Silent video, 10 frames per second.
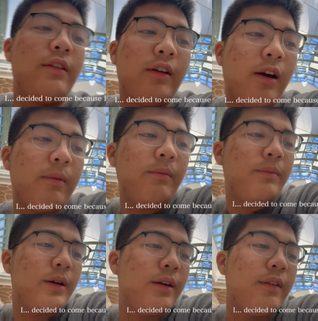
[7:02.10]
to come
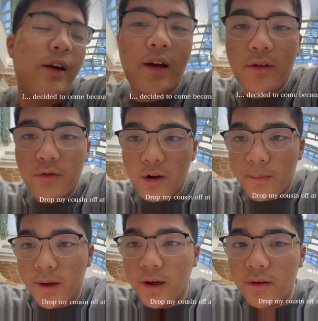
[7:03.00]
because I had to
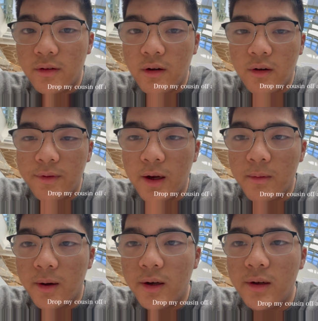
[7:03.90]
drop my cousin off
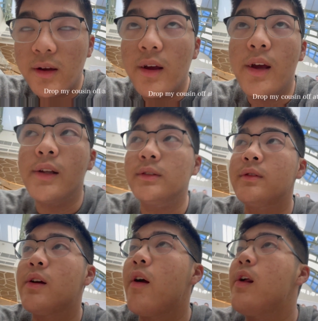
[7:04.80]
at work, and
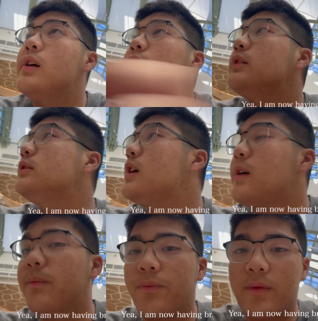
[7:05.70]

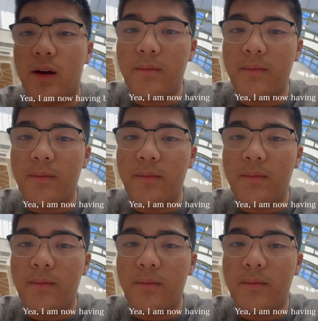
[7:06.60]
yeah, I'm